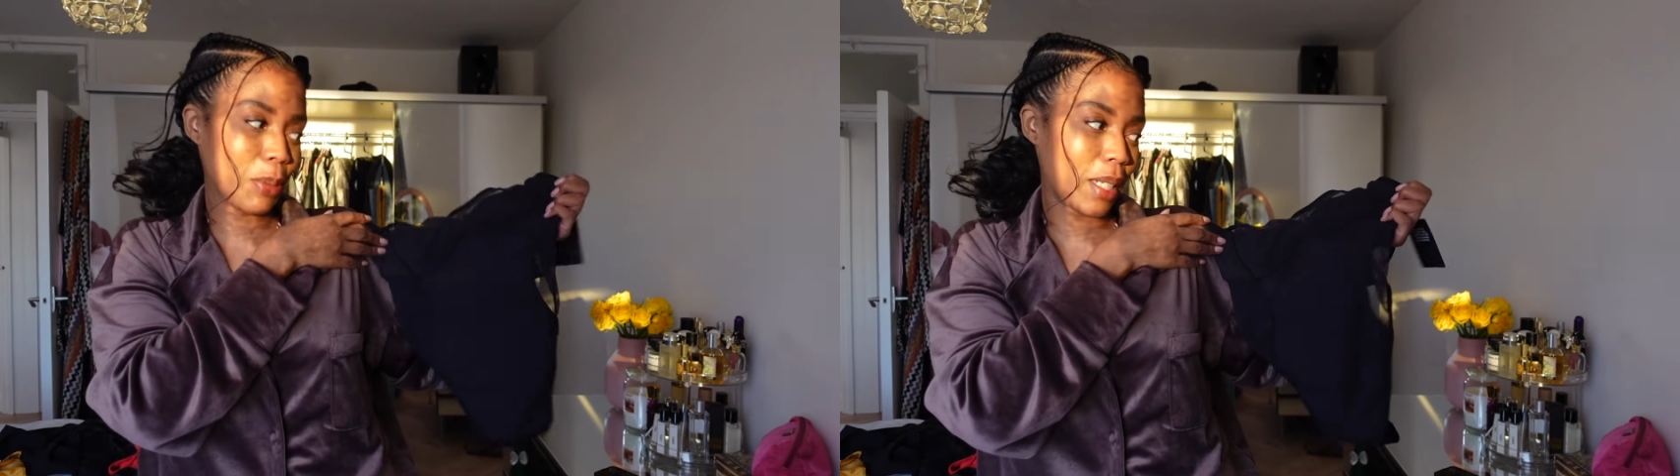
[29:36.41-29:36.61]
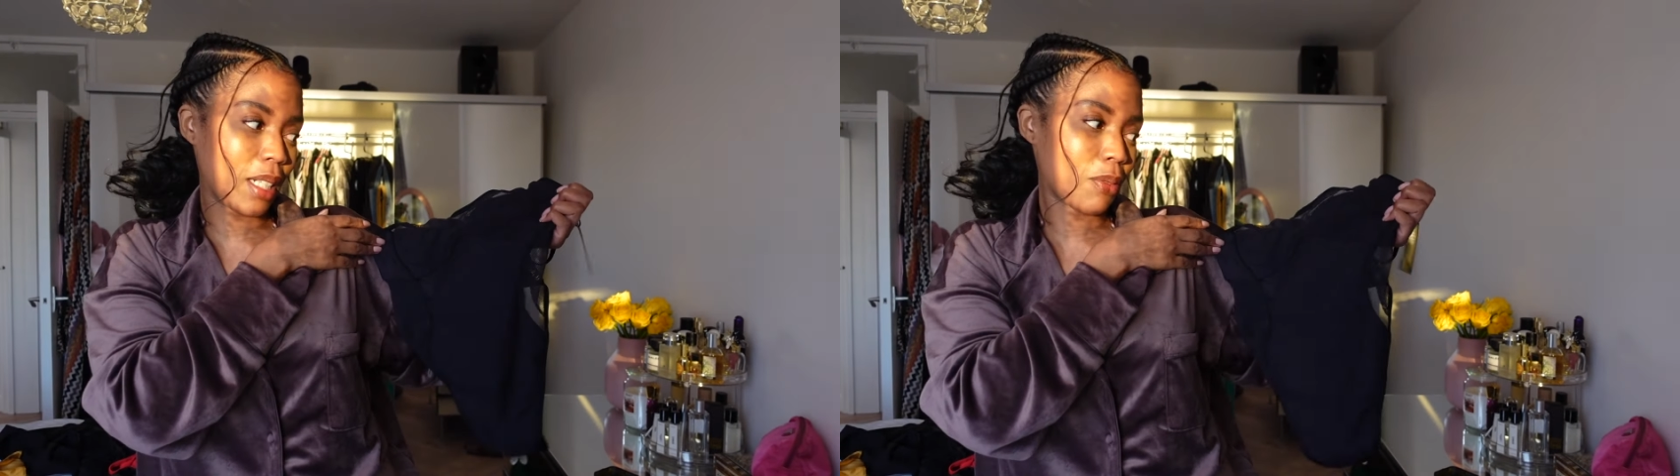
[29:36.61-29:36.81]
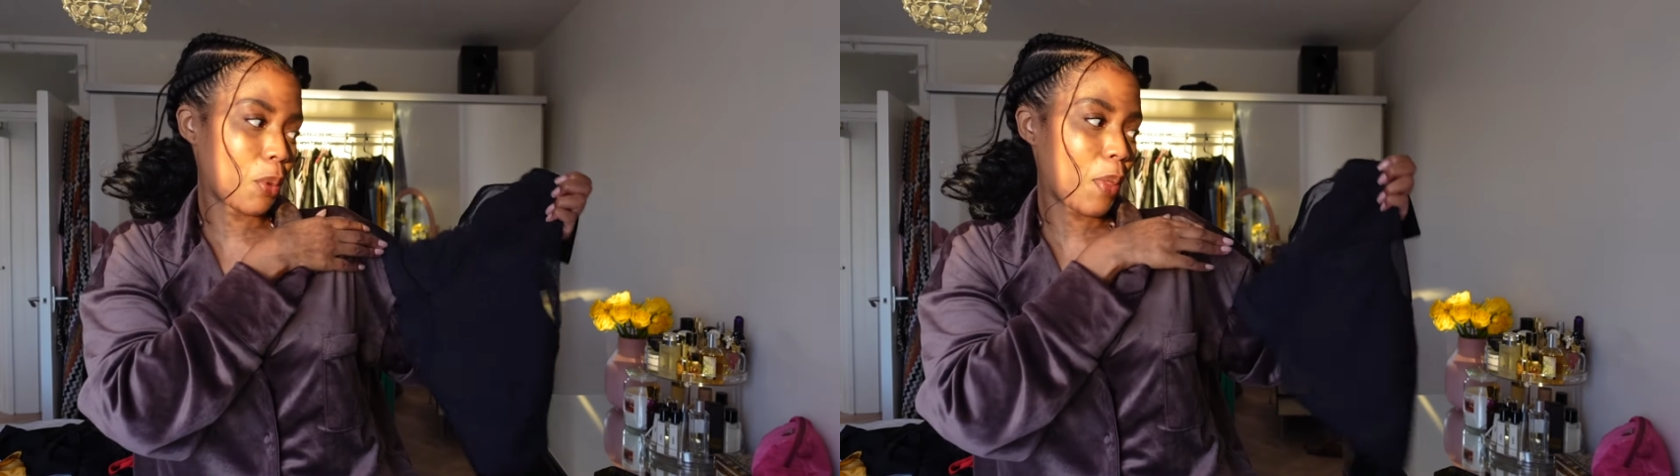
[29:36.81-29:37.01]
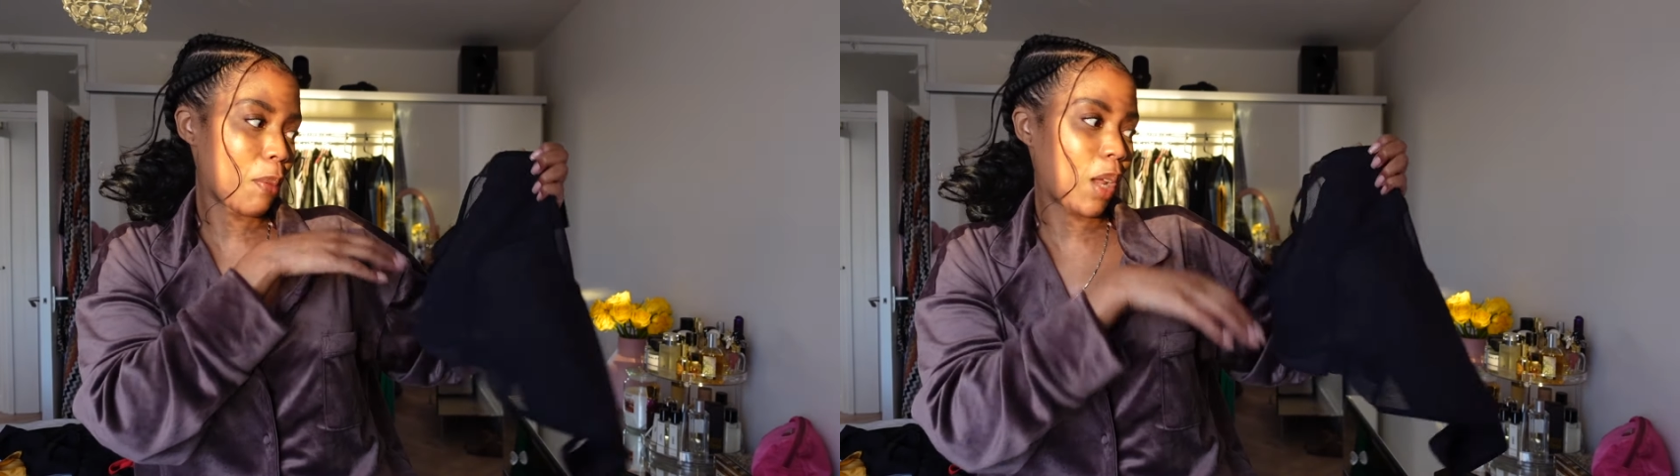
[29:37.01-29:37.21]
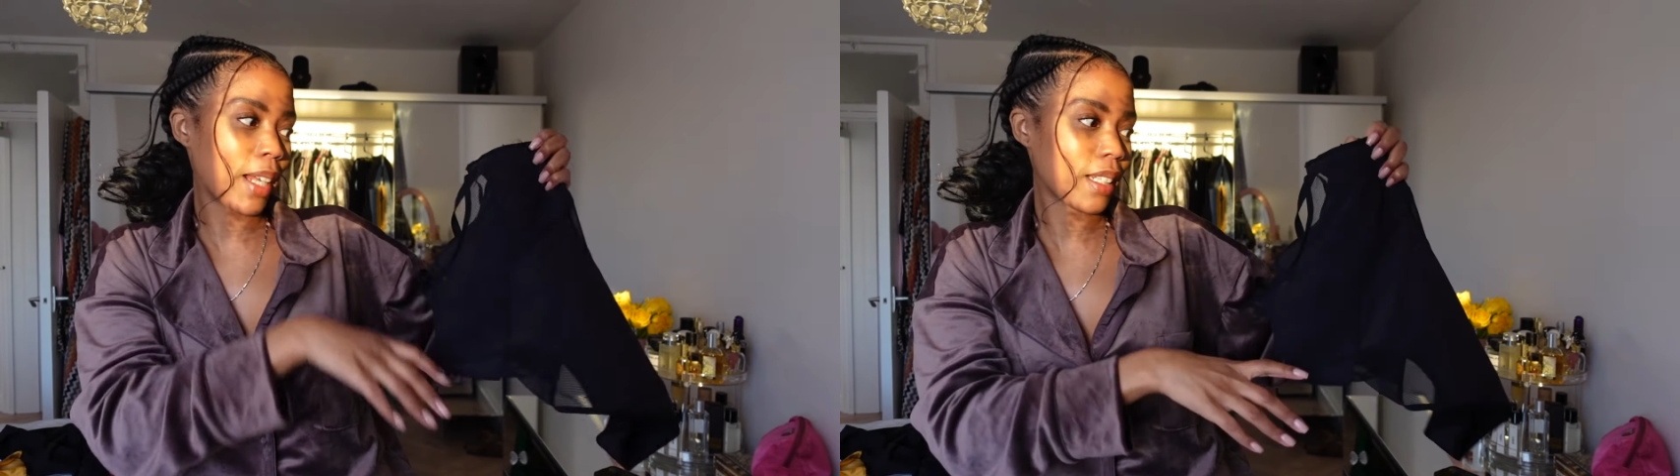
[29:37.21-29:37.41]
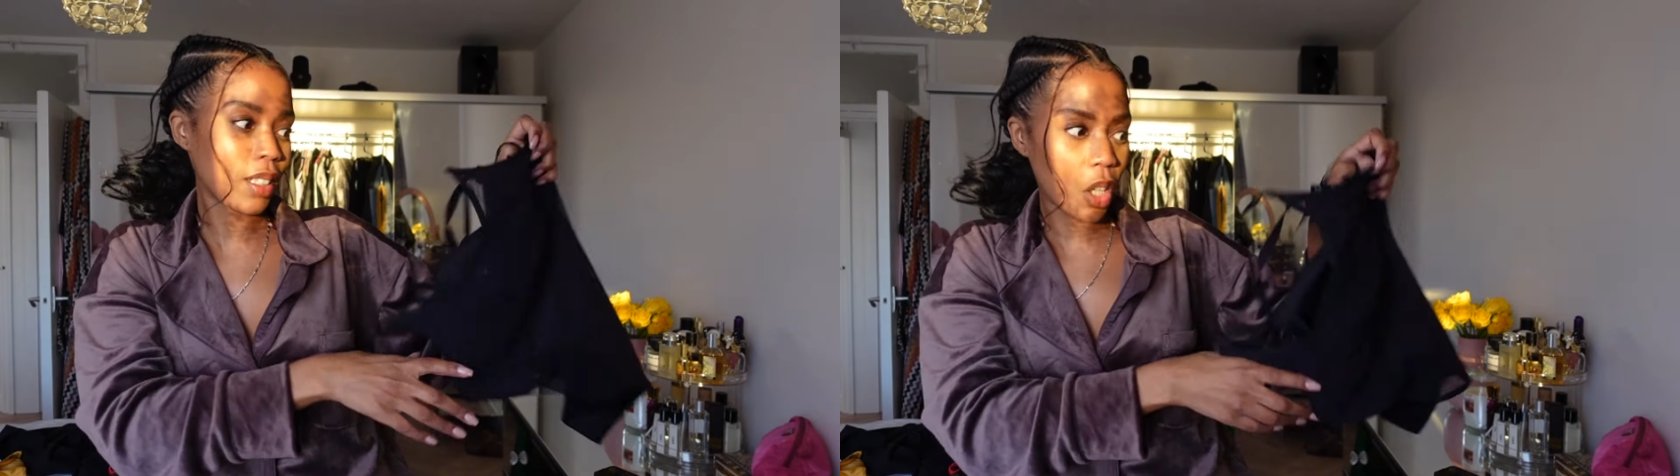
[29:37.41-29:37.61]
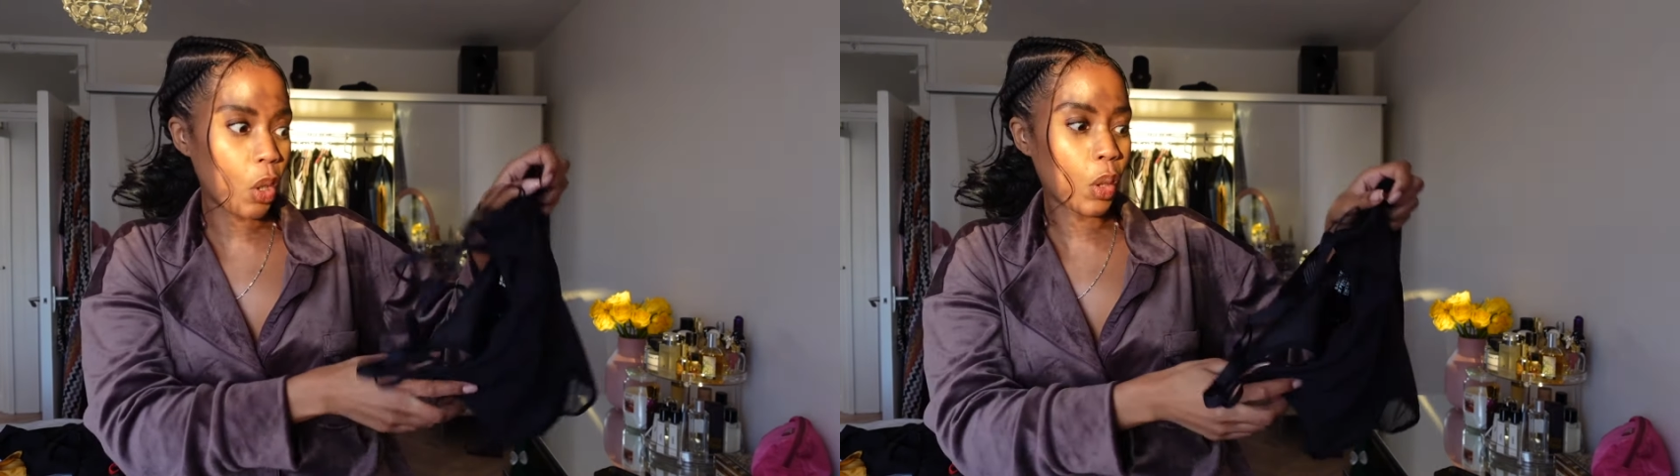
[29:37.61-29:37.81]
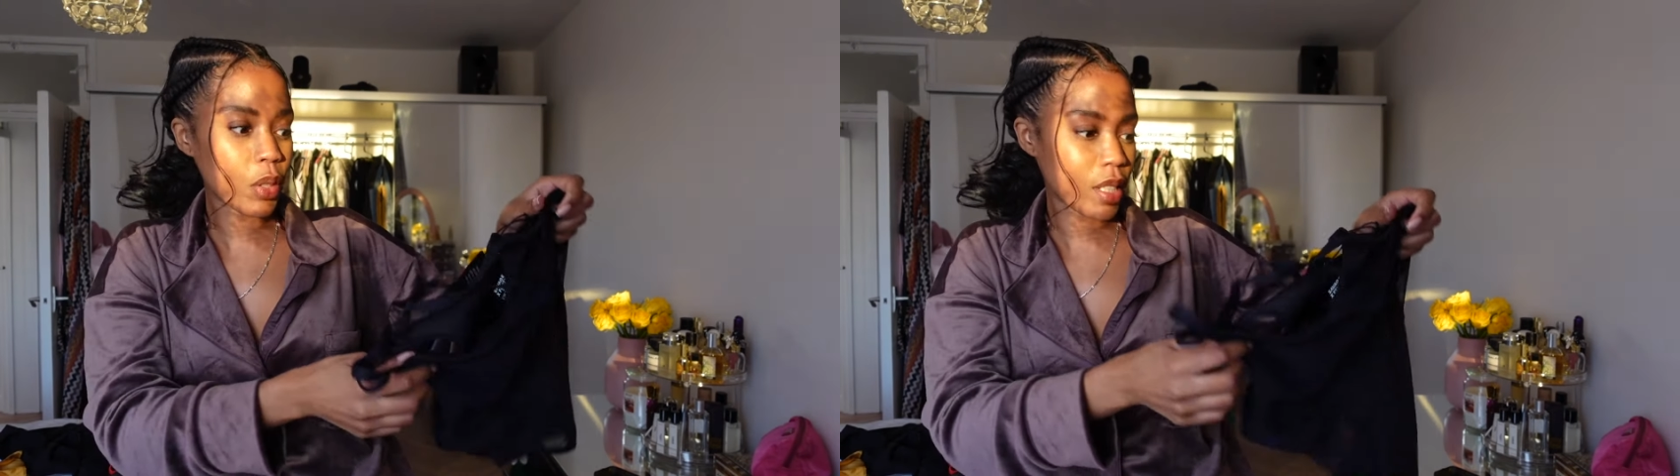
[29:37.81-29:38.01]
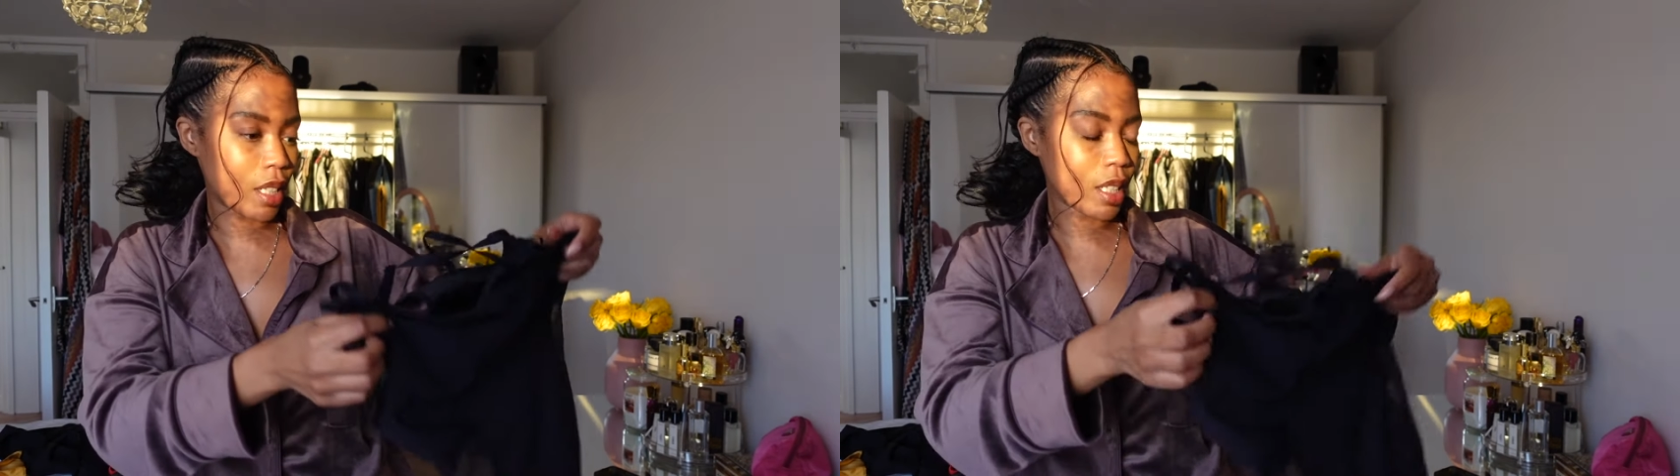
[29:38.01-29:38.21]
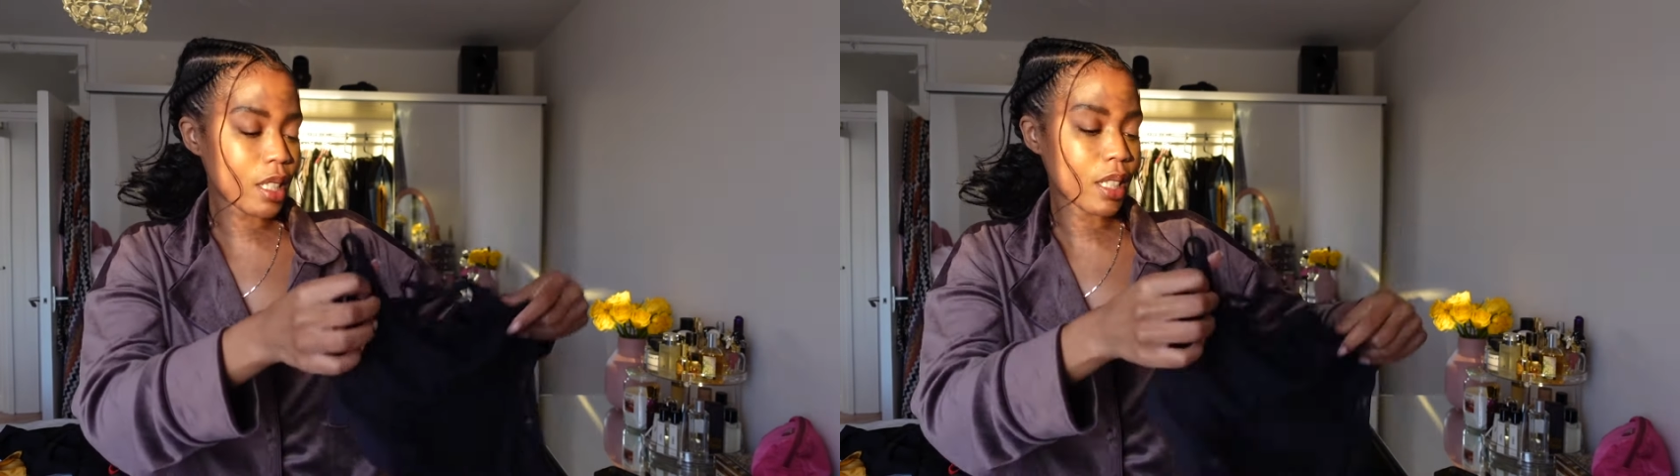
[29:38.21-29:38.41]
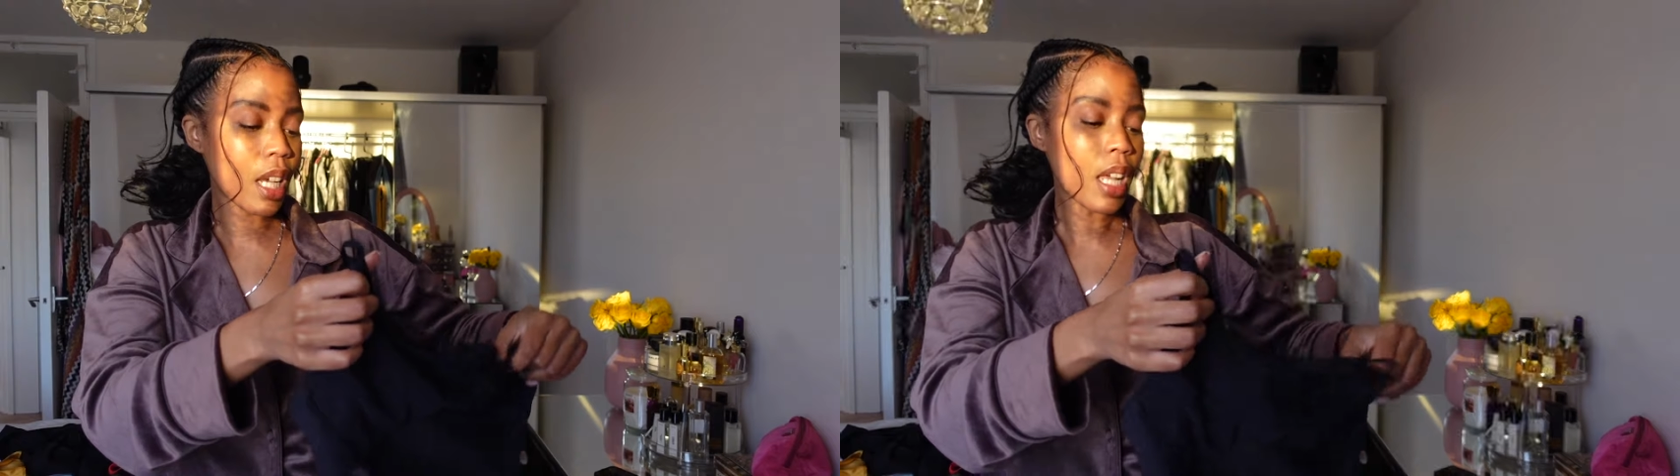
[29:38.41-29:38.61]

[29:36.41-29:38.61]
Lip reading: week and I've worn them like a lot since.